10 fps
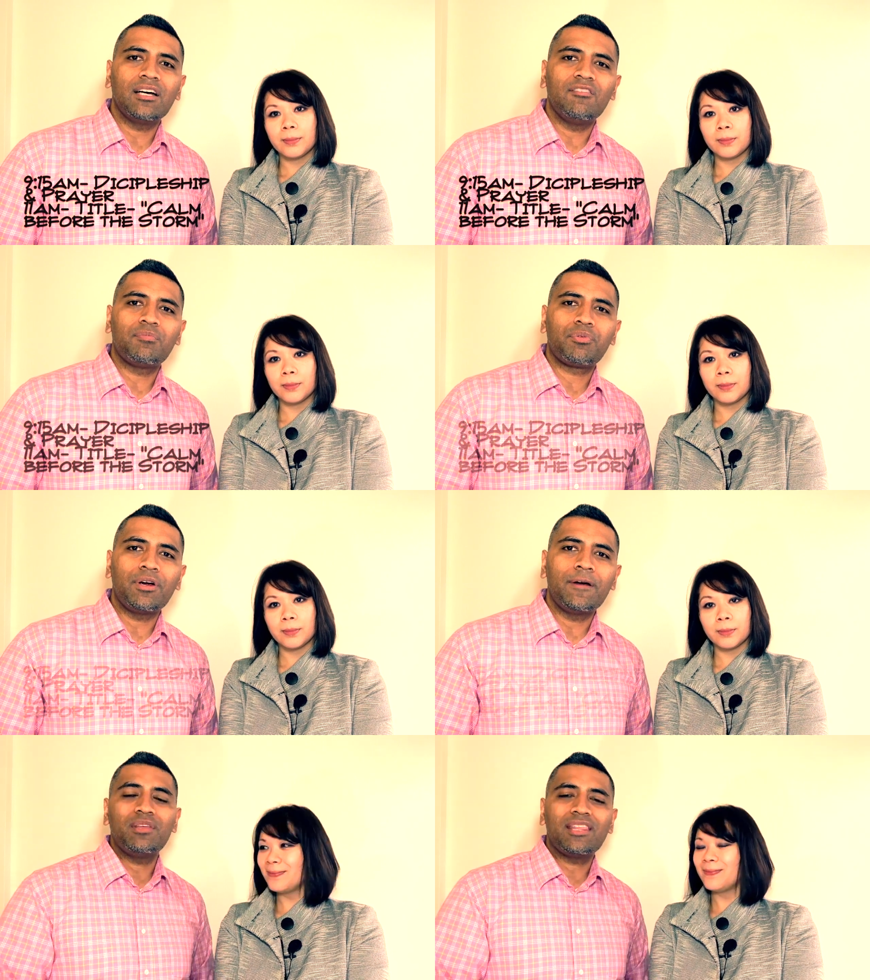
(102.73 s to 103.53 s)
Speaker 1: of
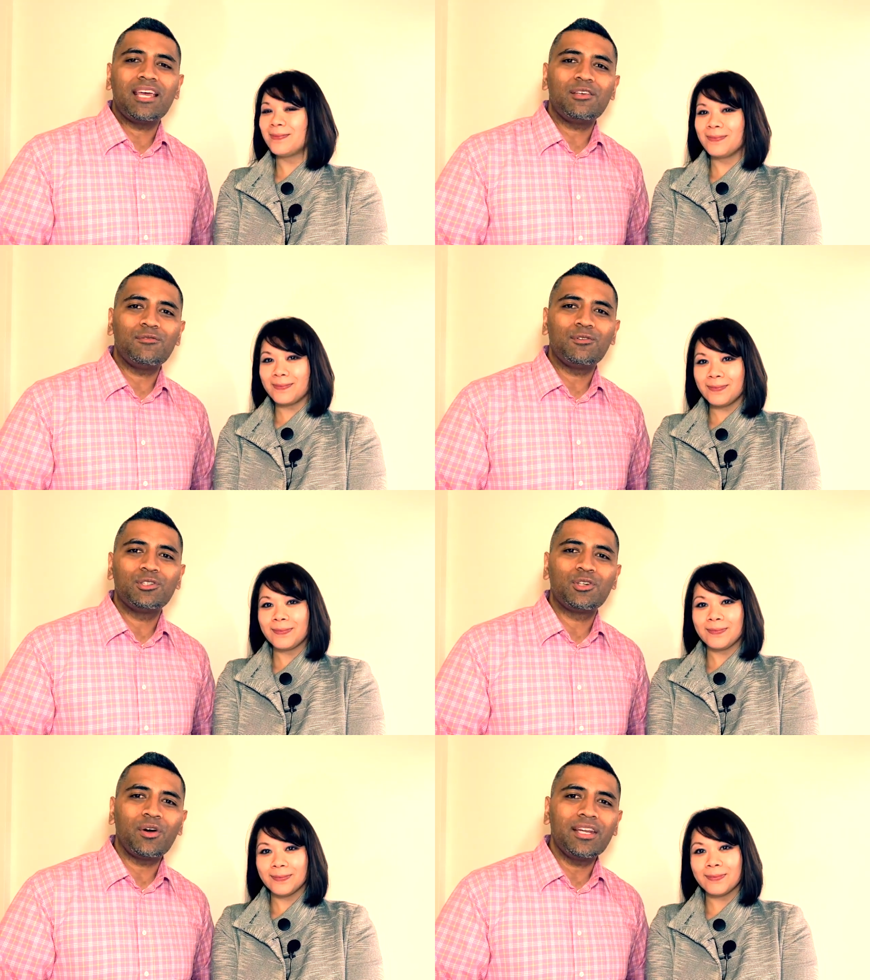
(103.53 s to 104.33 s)
prayer. Thank you for
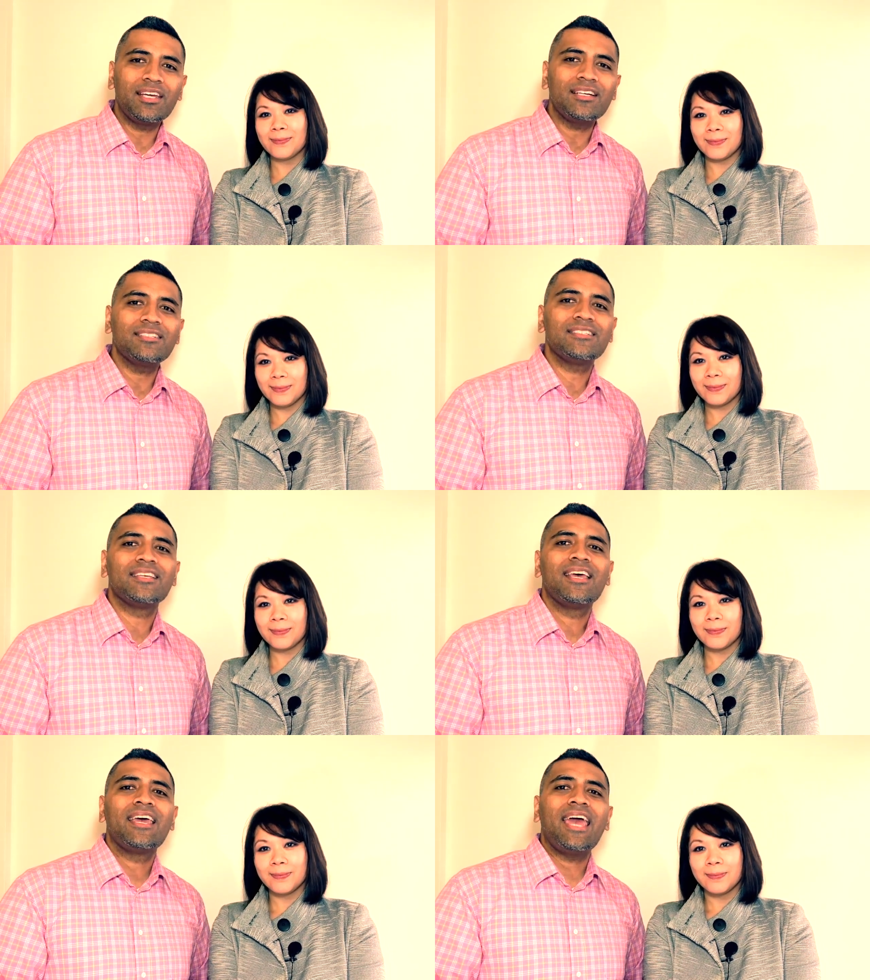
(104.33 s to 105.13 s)
joining
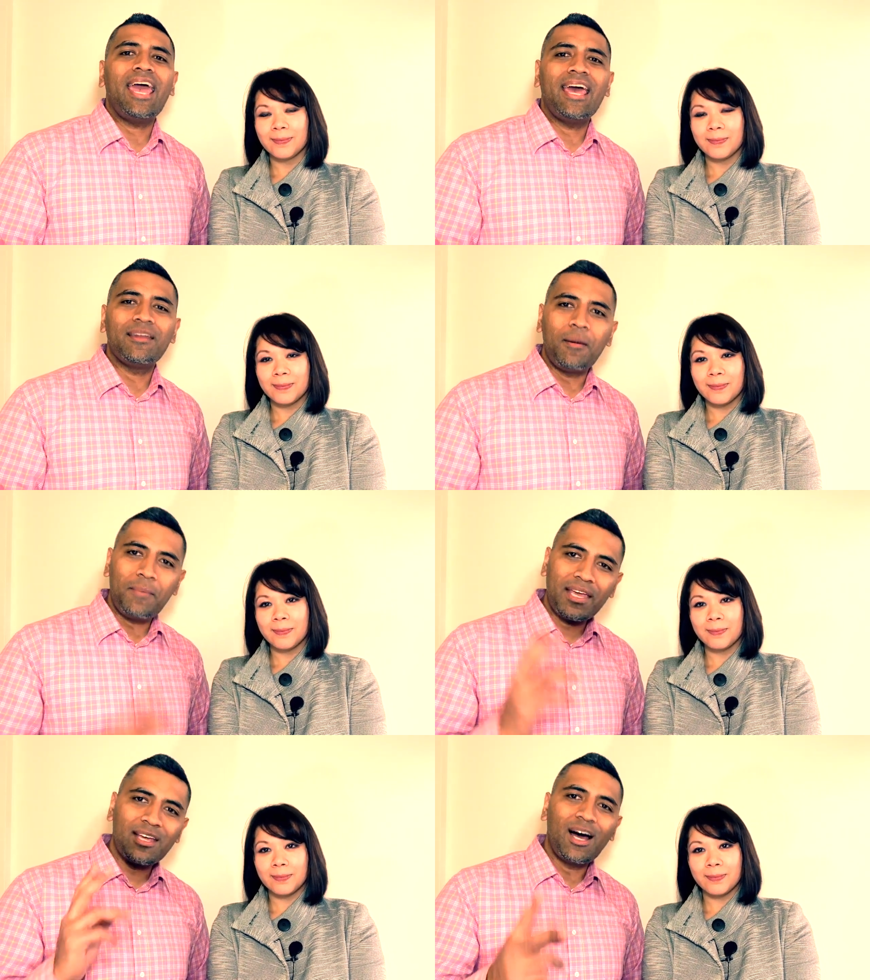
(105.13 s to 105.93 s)
us and
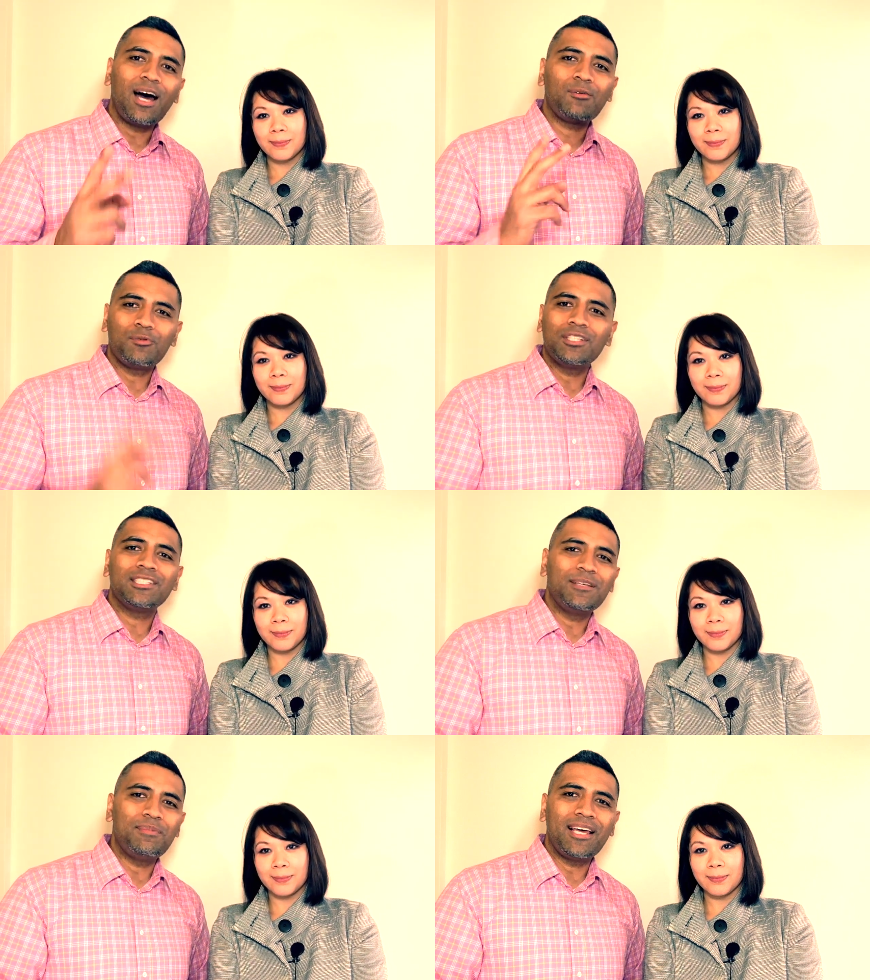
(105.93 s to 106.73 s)
may God
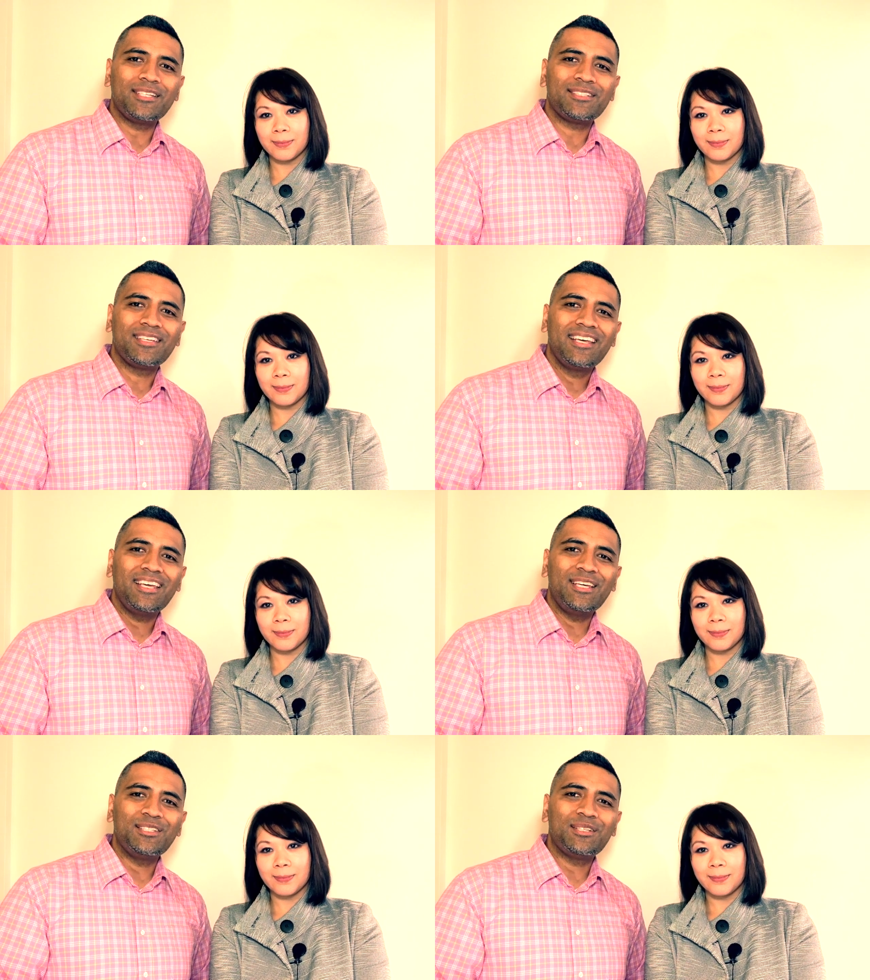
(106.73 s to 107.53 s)
richly bless
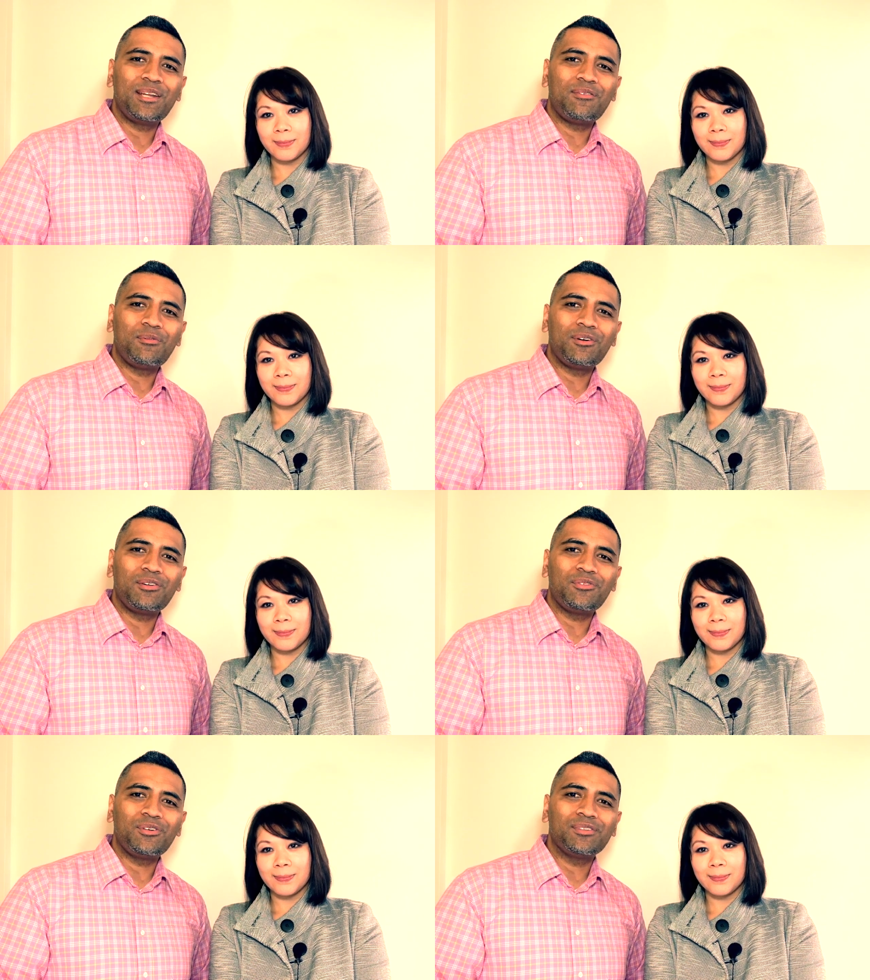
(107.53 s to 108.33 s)
each and every
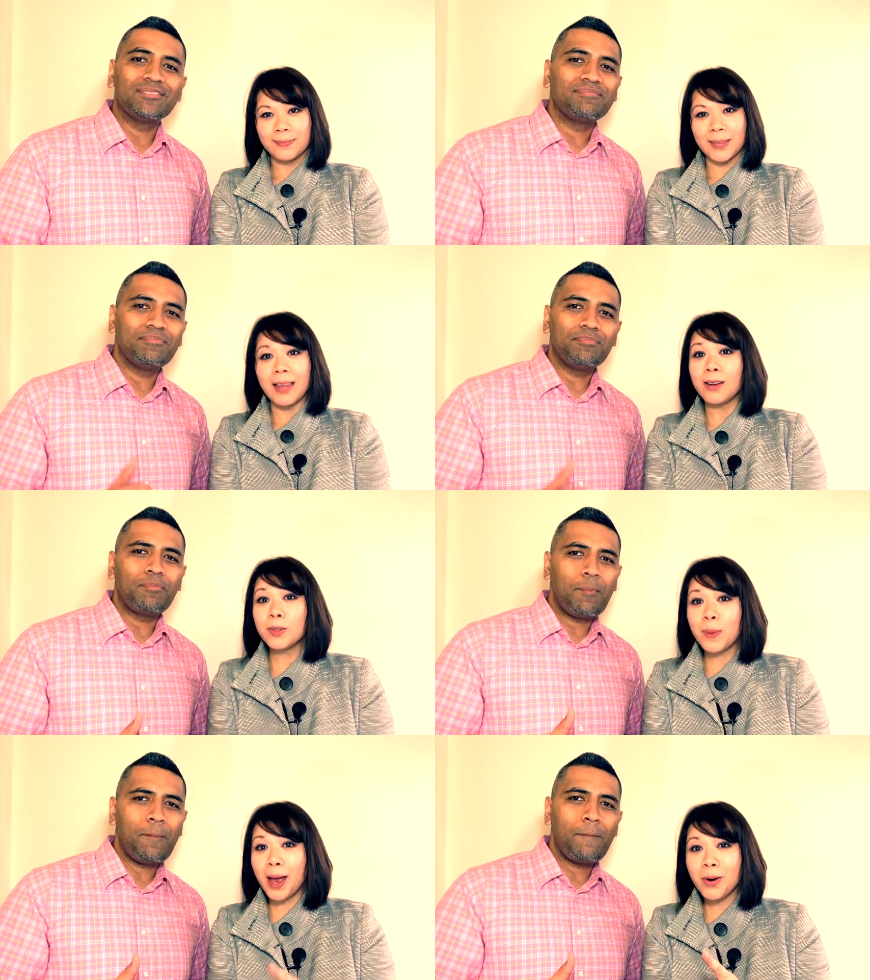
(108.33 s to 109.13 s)
one of you.
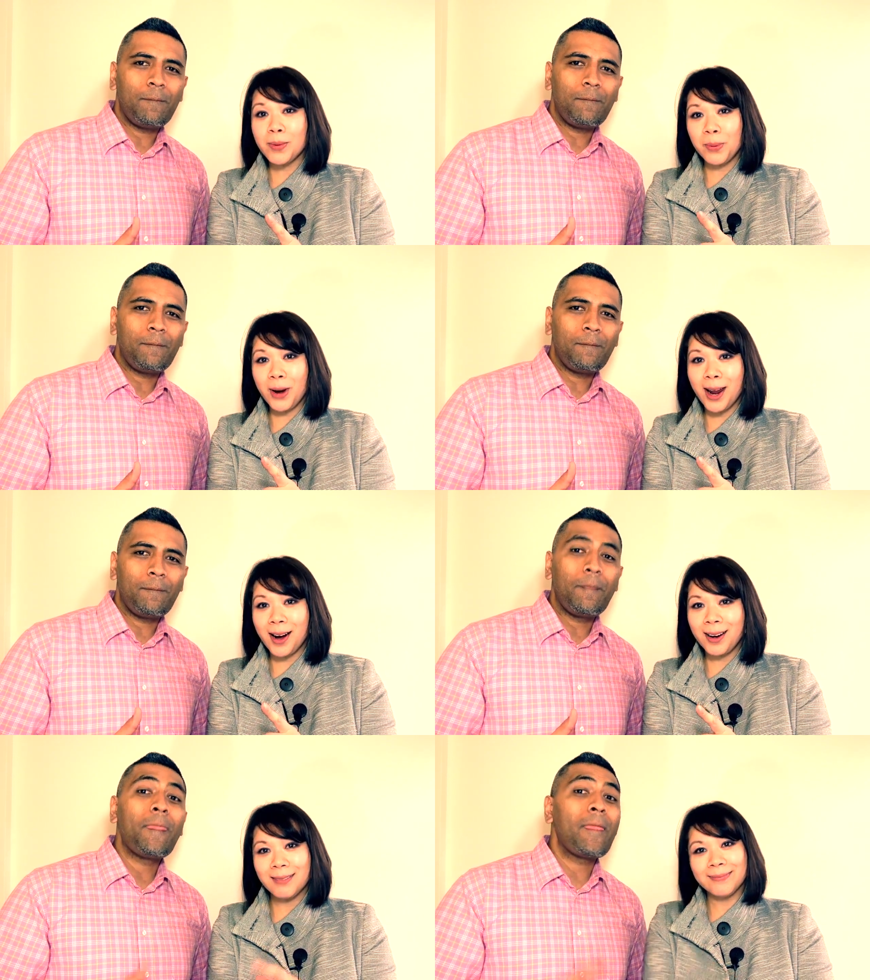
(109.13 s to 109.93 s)
Speaker 2: There's power in
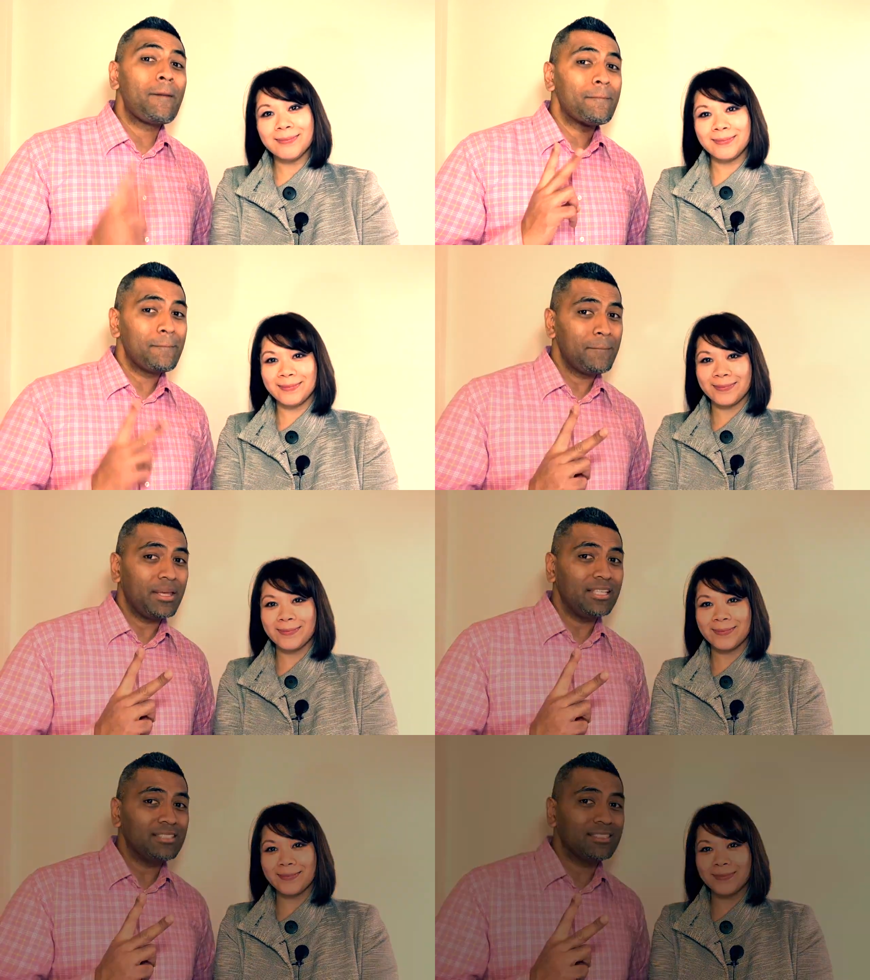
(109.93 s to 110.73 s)
prayer.
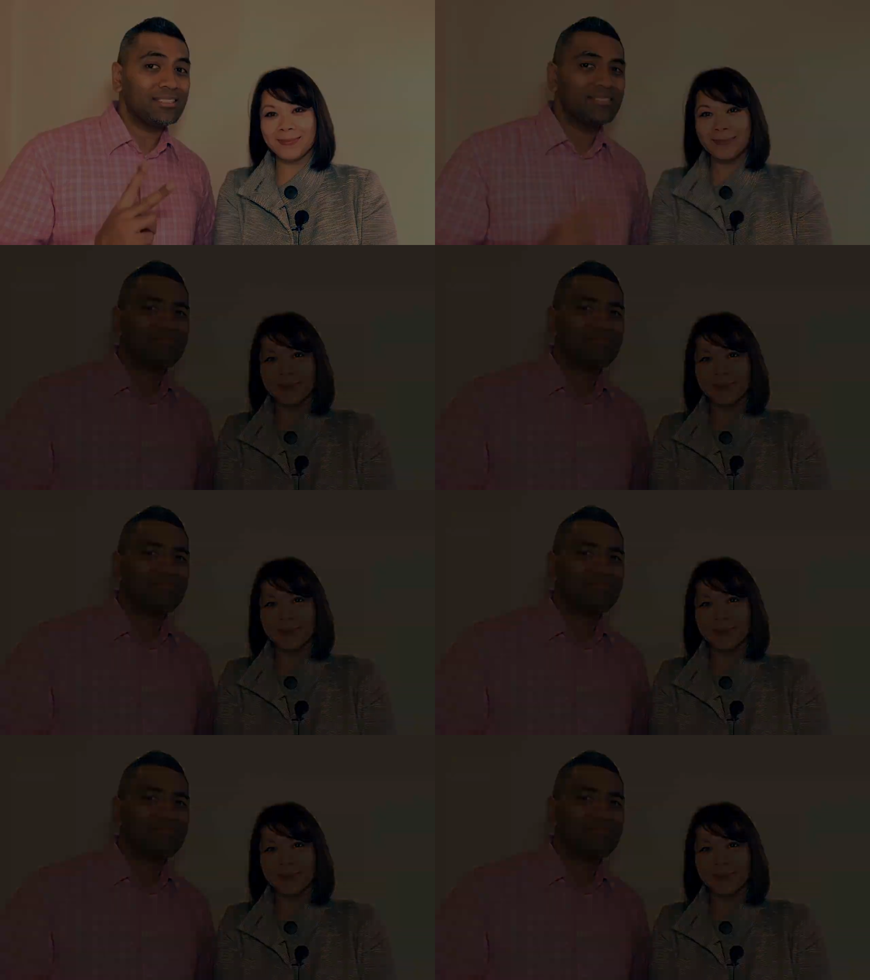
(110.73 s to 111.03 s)
Speaker 1: Peace.